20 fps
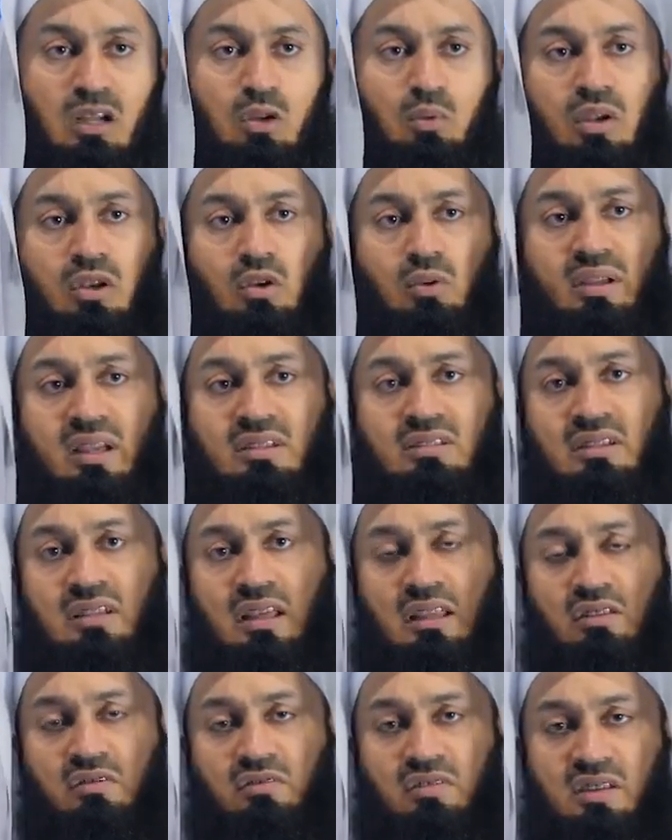We look at
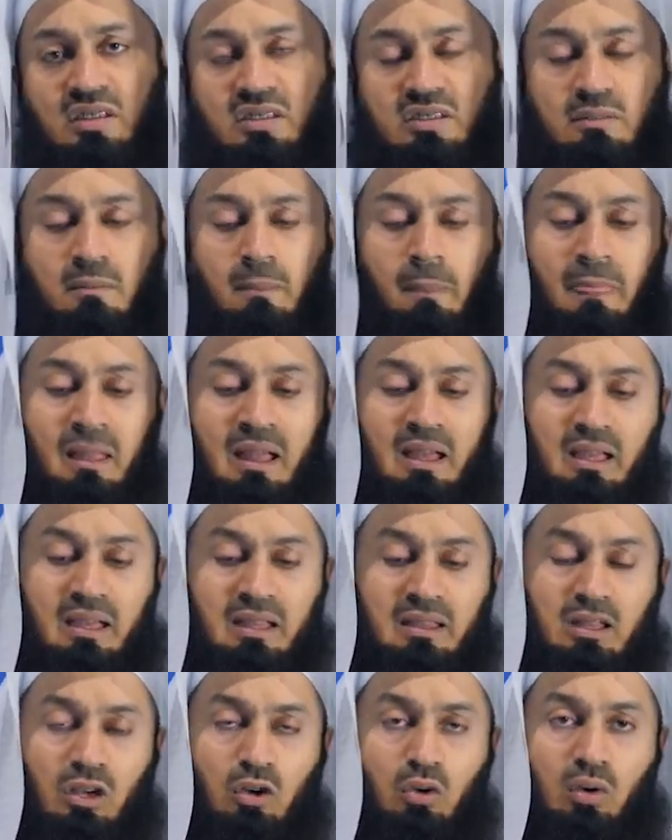another verse
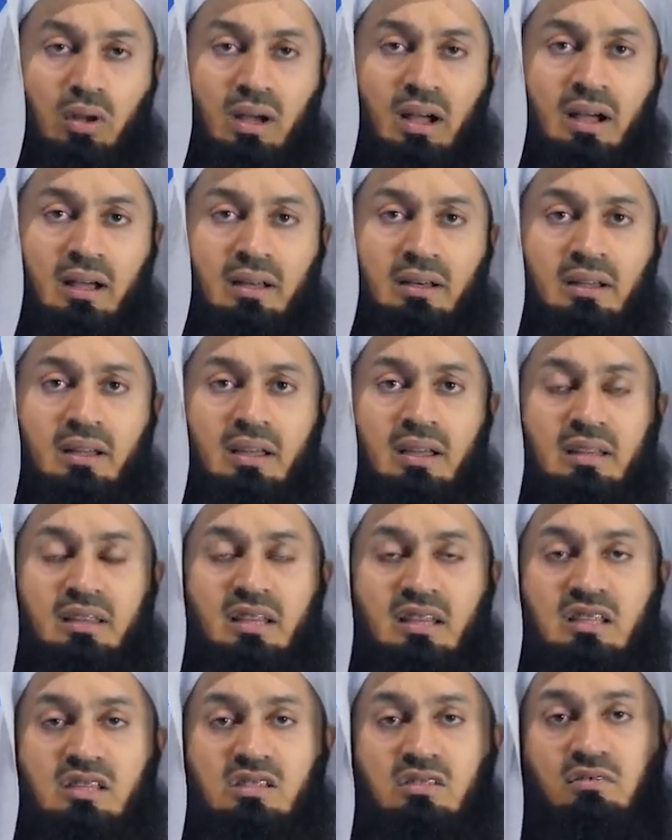in the Quran
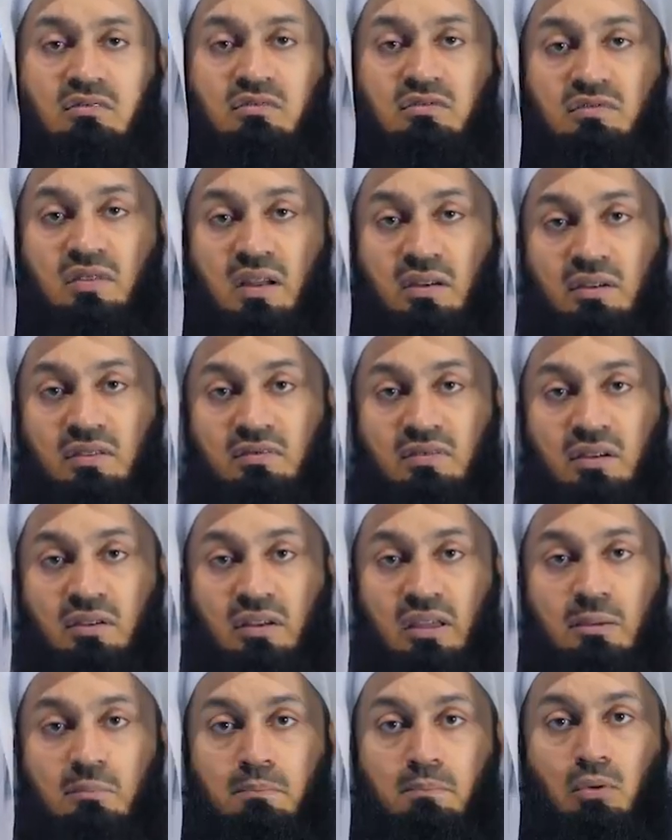that is very,
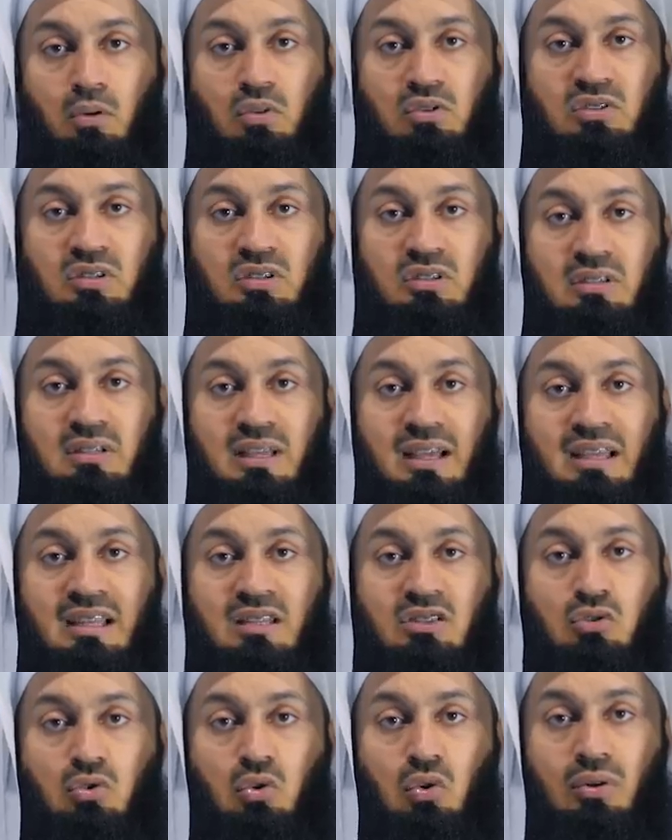very important.
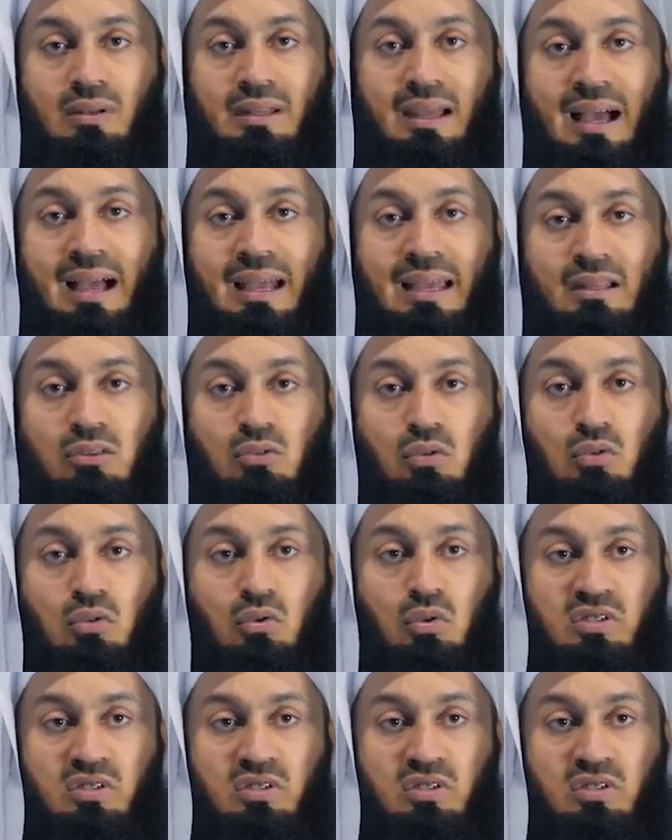It's called Ayatul